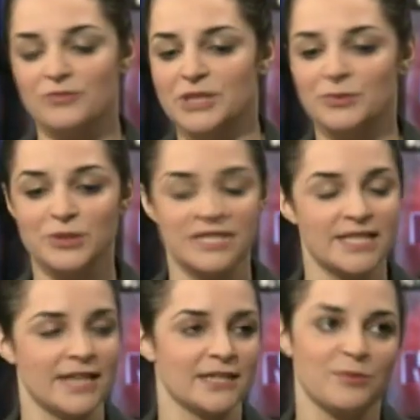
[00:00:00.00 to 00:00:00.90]
people
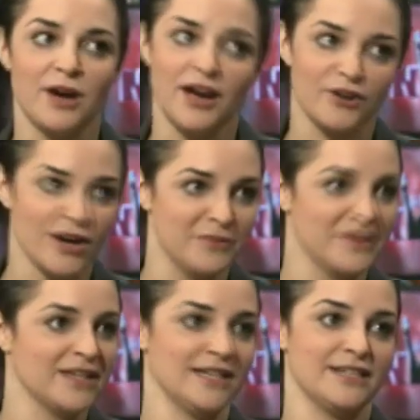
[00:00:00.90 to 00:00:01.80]
detained at
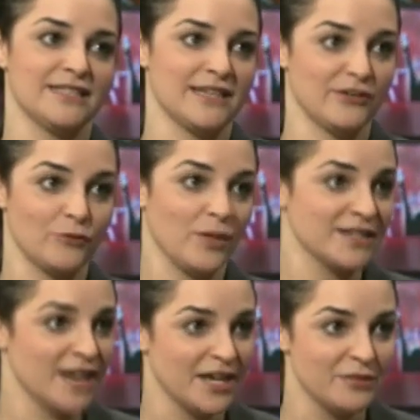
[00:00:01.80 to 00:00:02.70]
Bagram instead of
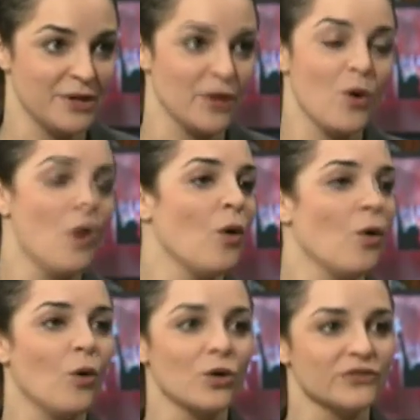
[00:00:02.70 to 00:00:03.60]
Guantanamo.
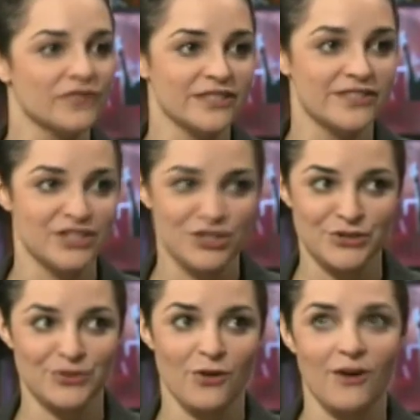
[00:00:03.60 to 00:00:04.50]
All of these
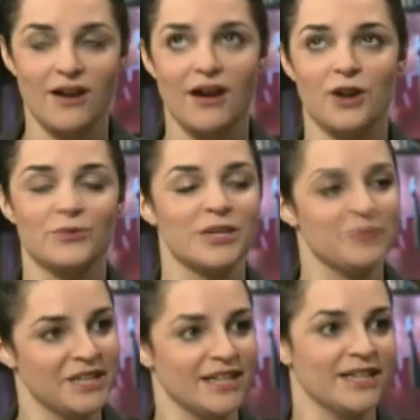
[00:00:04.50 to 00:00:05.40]
issues are a
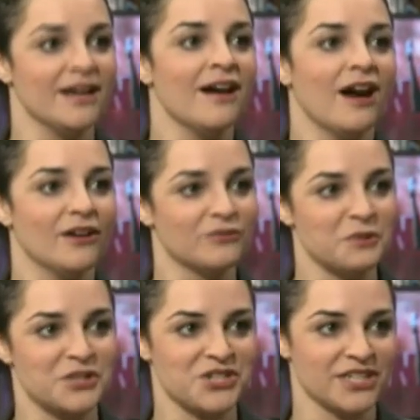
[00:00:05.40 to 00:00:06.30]
repeat,
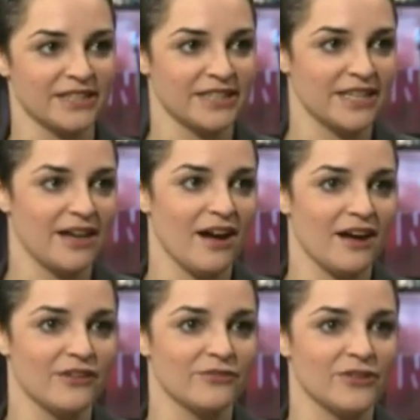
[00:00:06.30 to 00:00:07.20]
unfortunately,
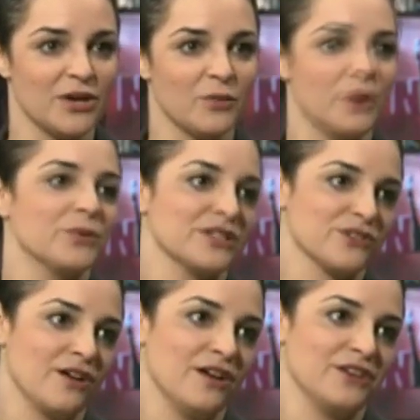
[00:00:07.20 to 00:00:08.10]
of what we
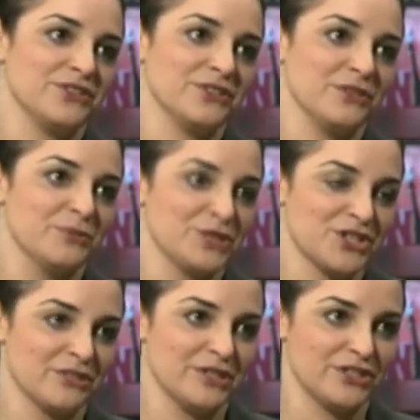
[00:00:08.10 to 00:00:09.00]
saw under the
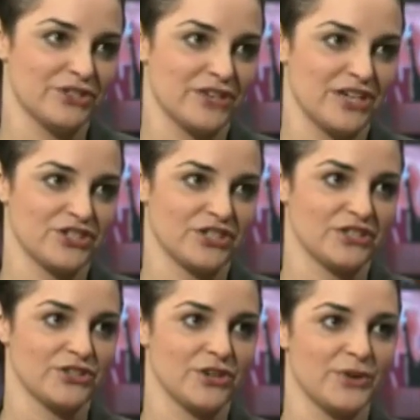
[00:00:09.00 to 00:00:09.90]
Bush administration.
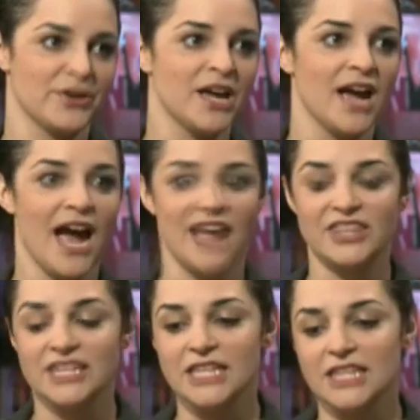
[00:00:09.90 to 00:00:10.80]
So I
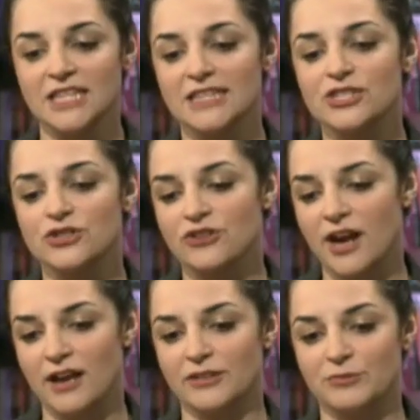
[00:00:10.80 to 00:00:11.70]
think that this
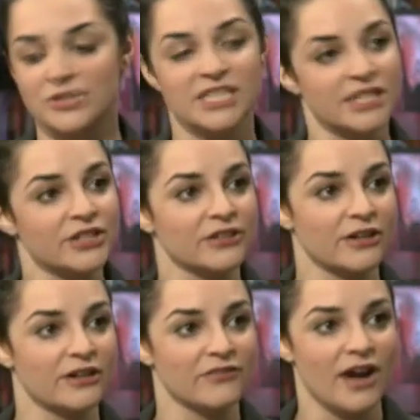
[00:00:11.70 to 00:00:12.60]
trial in particular
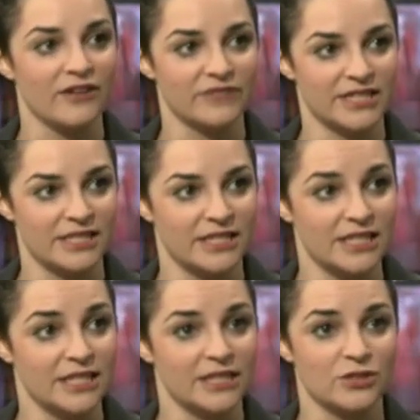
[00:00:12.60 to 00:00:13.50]
of Aafia
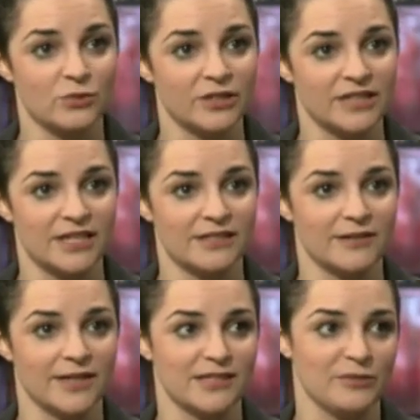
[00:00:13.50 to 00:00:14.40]
Siddiqui is one that is
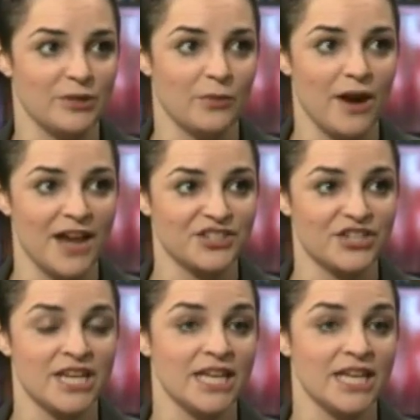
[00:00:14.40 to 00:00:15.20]
going to be watched